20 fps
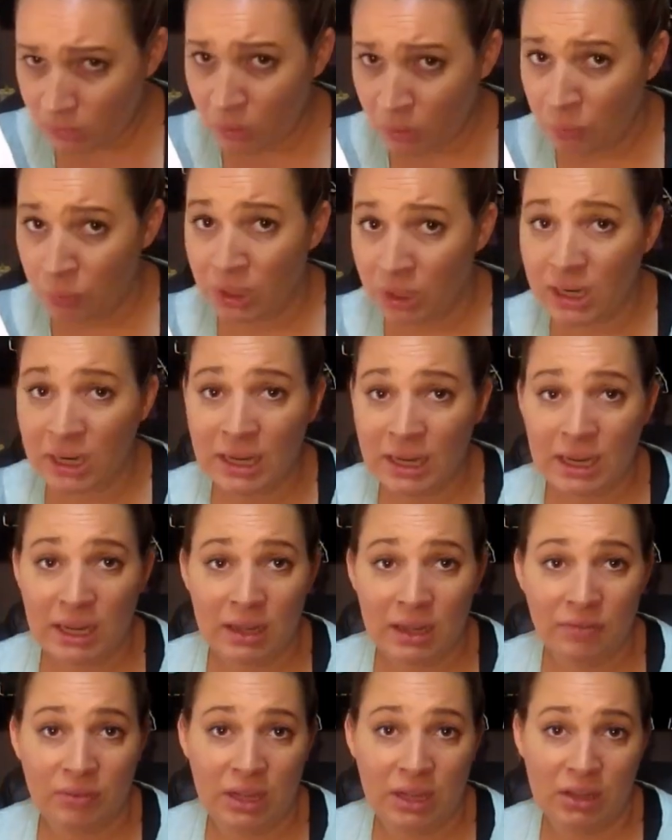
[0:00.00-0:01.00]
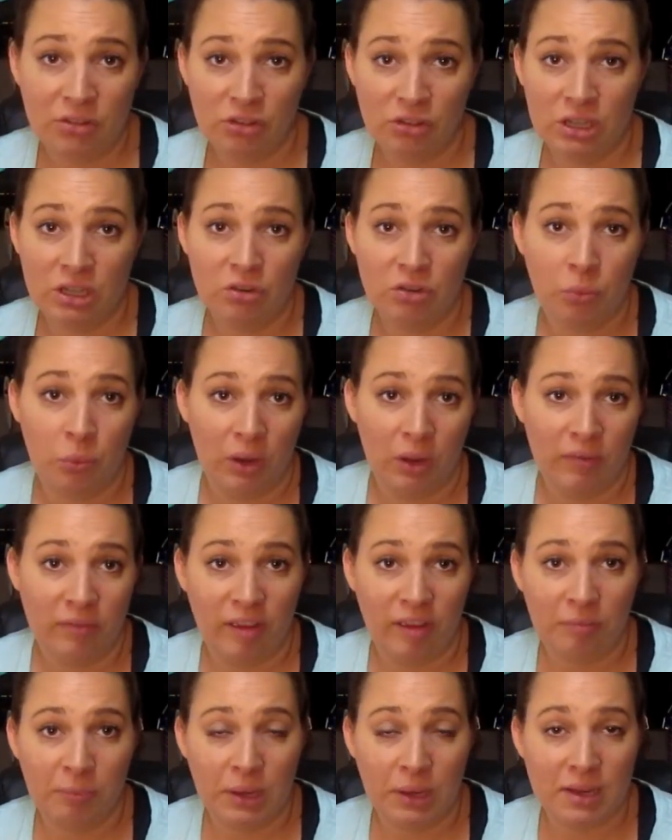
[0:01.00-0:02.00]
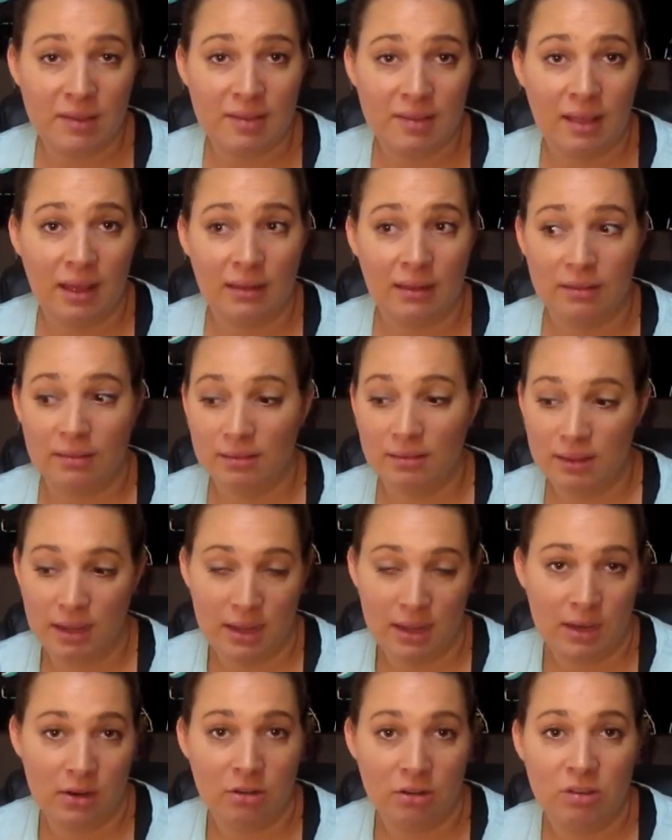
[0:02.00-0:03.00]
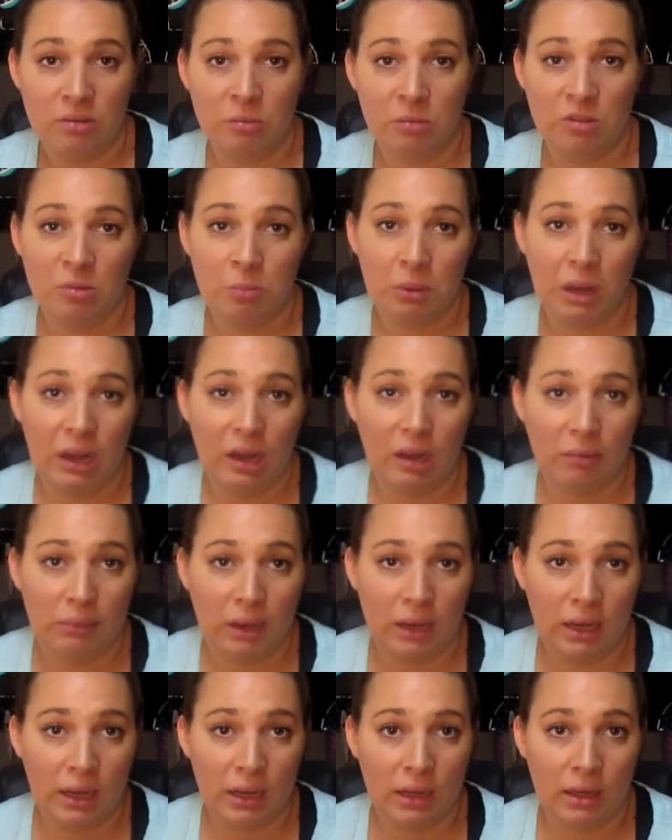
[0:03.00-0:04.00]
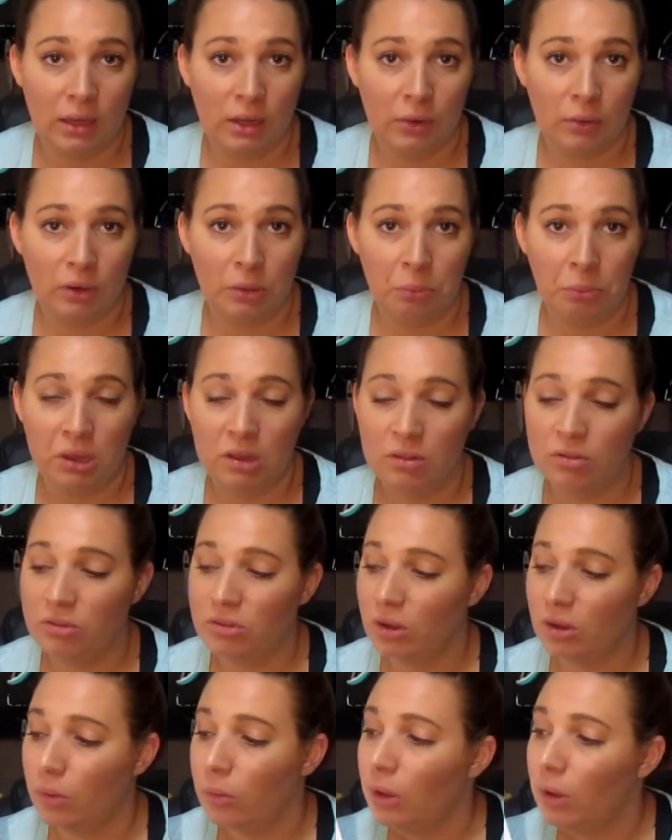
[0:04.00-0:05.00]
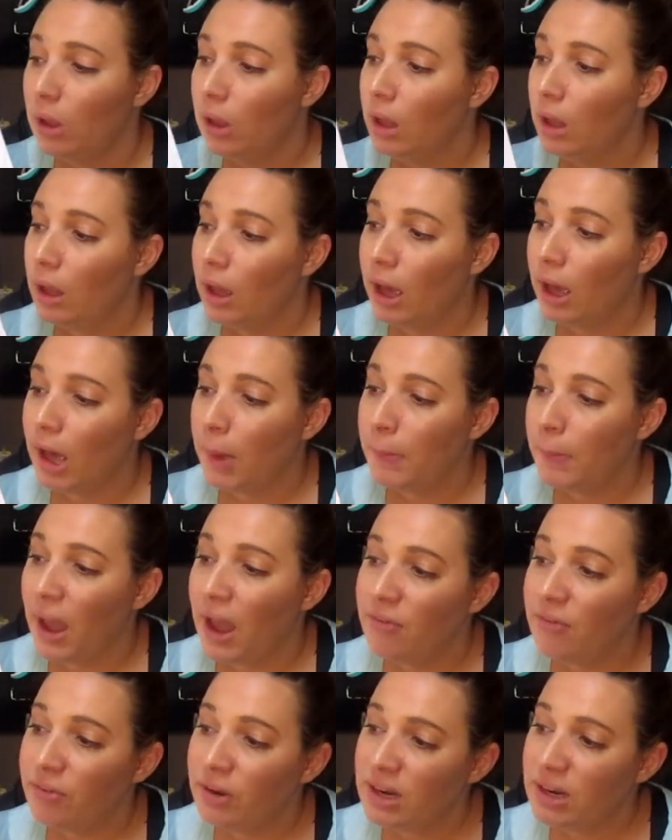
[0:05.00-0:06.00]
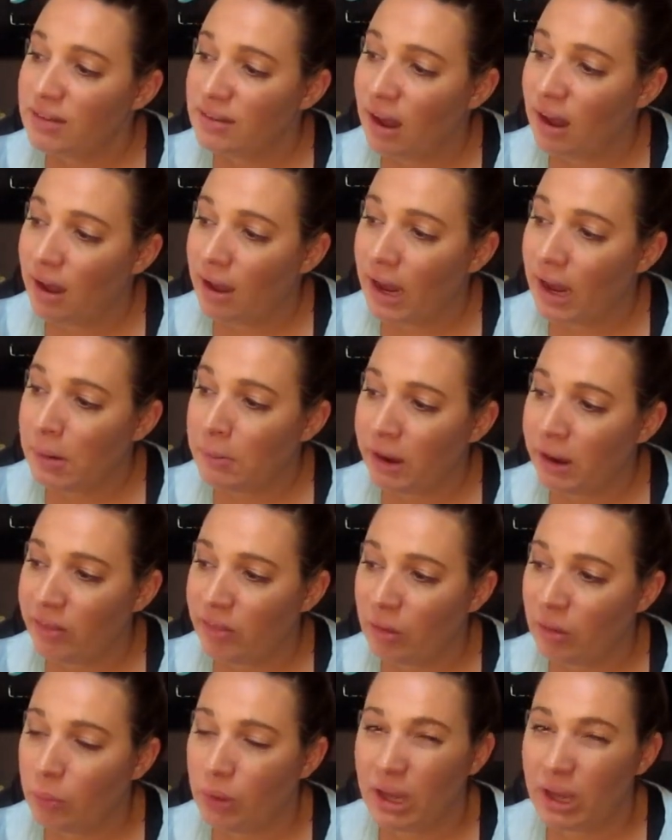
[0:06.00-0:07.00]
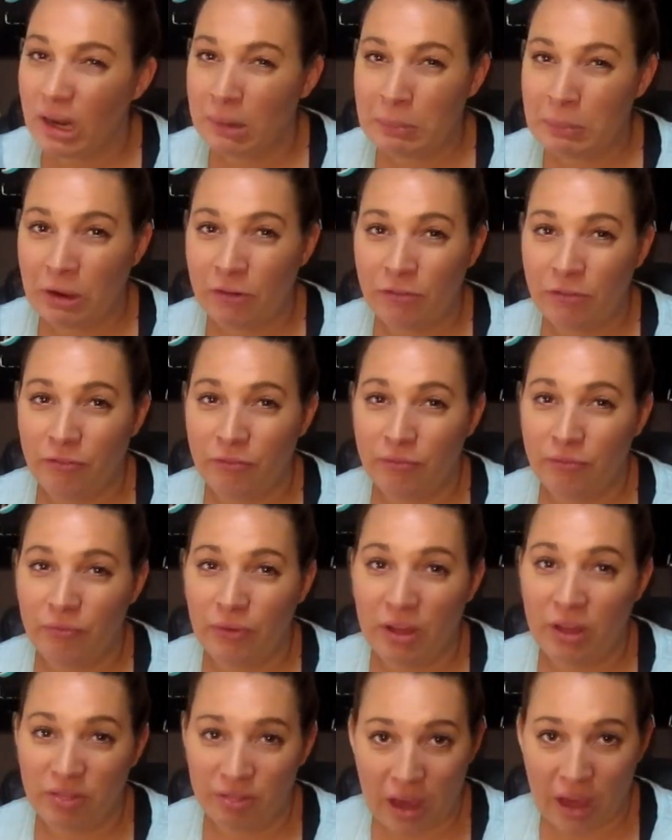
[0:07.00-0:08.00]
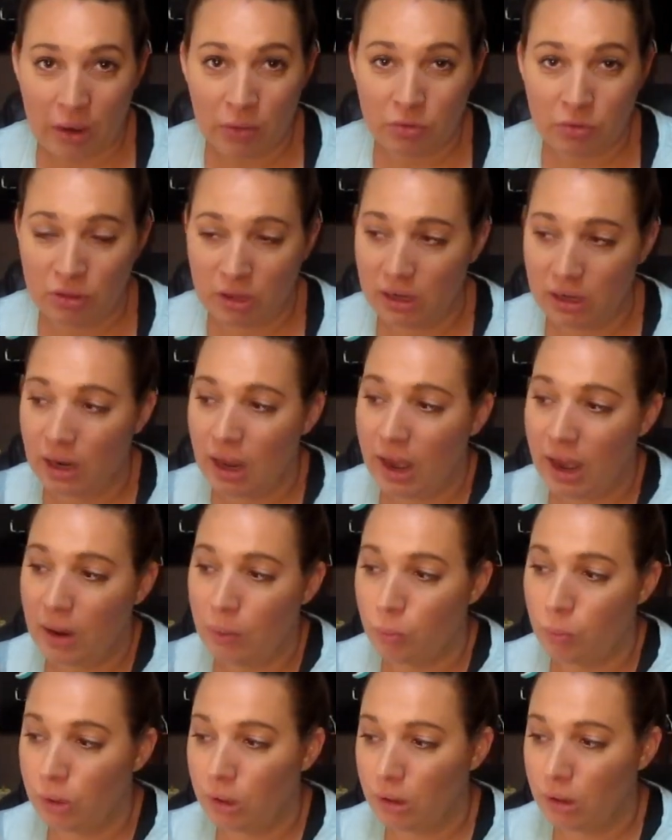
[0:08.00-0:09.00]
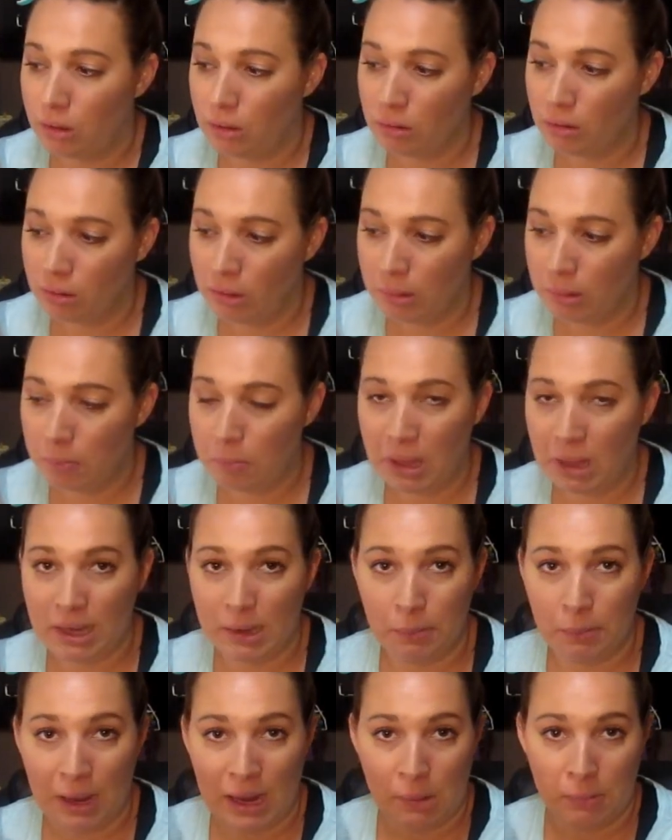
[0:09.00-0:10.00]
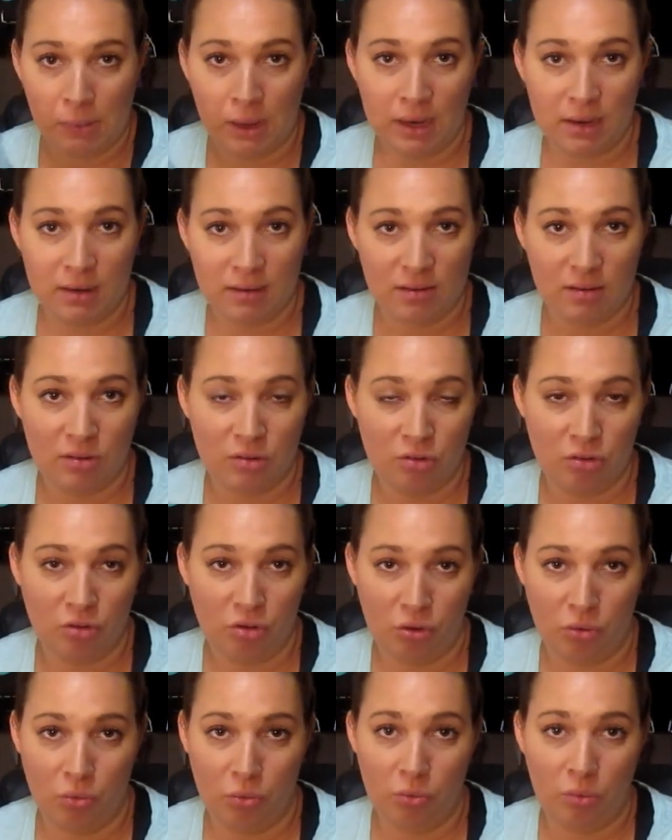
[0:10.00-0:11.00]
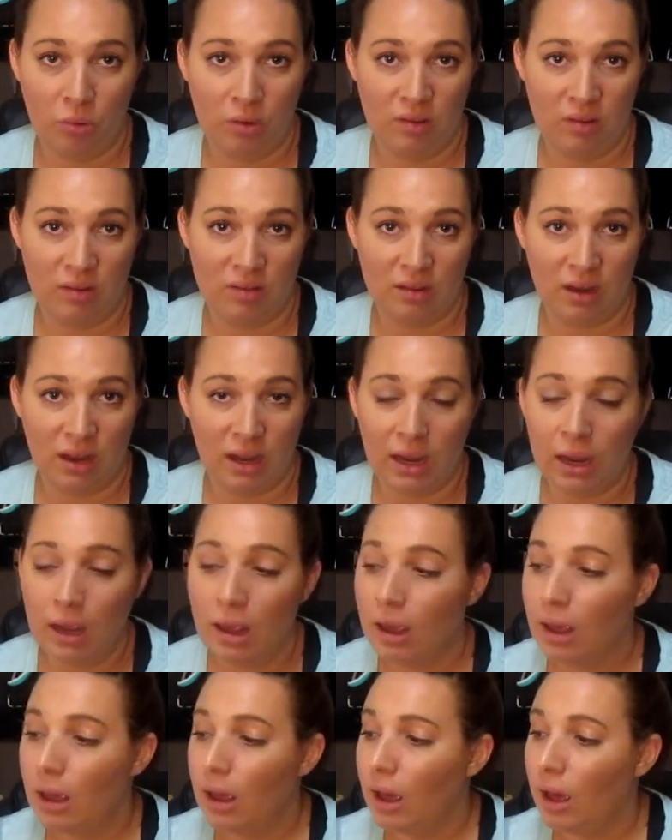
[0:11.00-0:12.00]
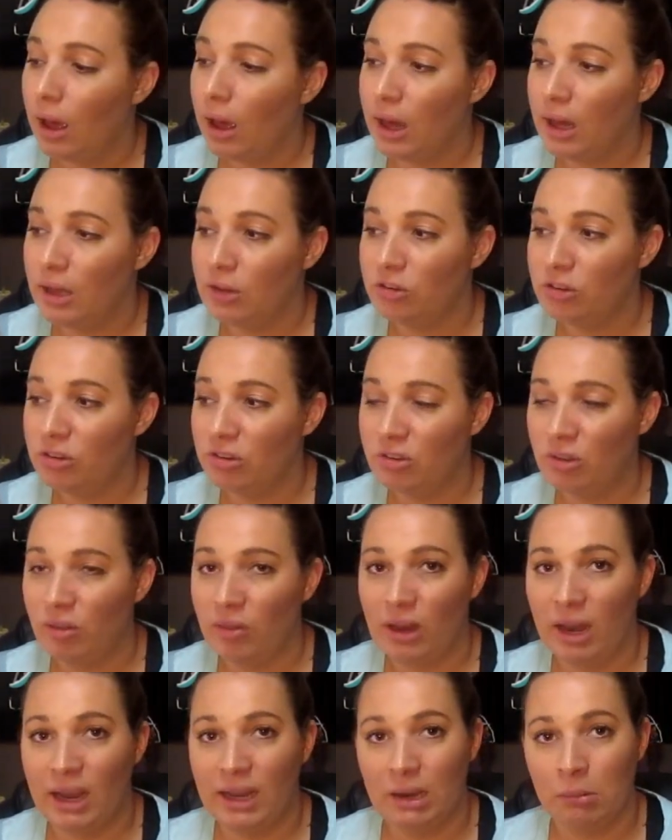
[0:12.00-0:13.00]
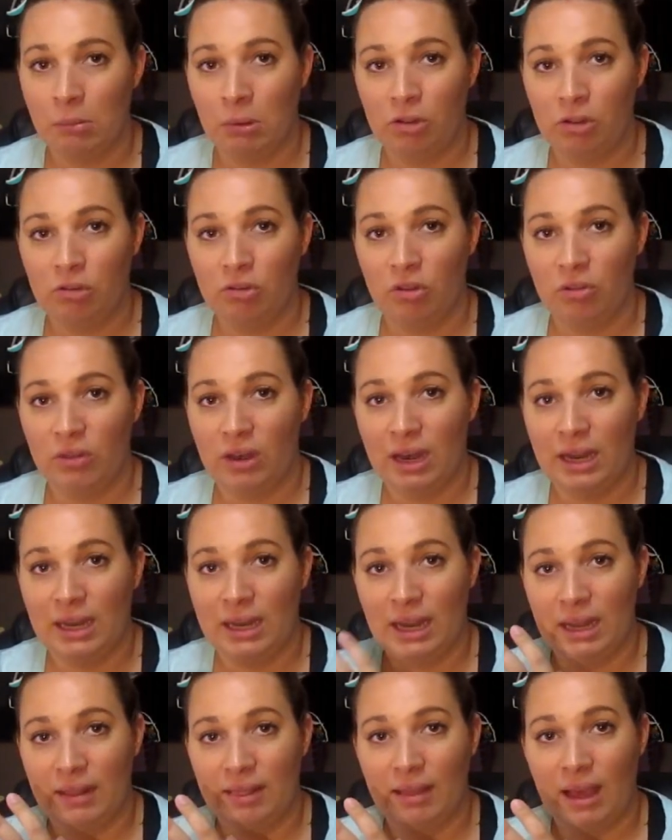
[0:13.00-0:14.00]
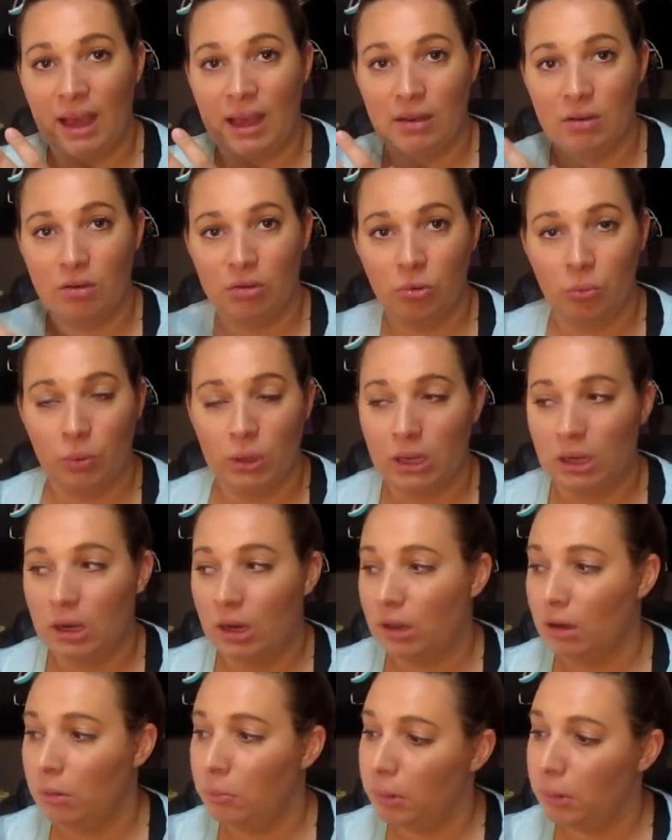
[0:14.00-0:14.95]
we're going to give each kid 25 bucks of that and say, here's some spending money. You know what I mean? So every time I think we hit about 1,000, I will make a payment to Disney. just so that I can make sure that I get that $20